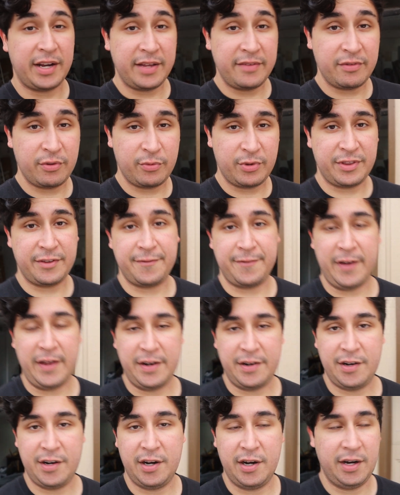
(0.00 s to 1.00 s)
it even with the
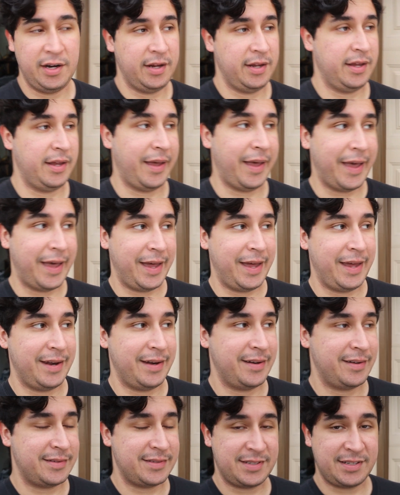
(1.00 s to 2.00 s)
fender
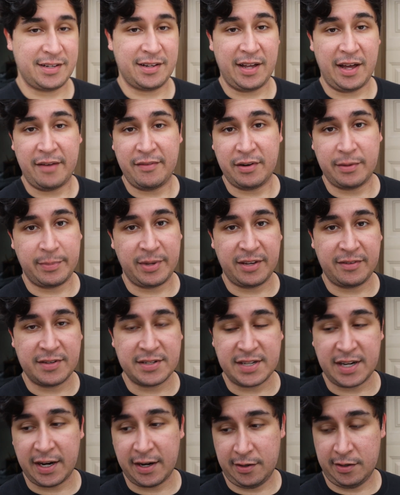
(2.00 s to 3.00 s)
and still having a beefy
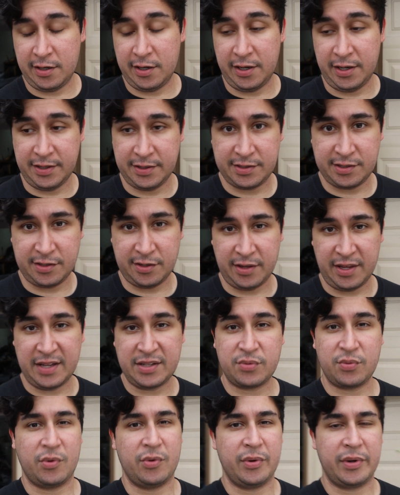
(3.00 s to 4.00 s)
tire on it. So
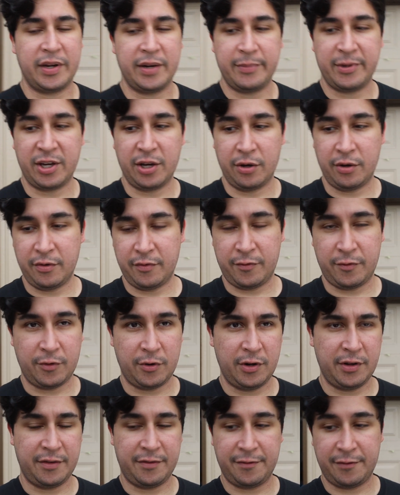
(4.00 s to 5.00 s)
that's what we're gonna be going
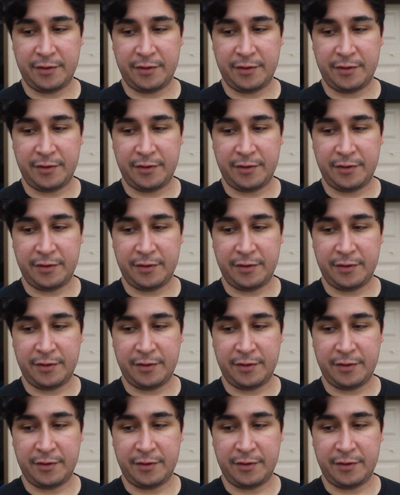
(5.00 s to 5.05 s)
for in the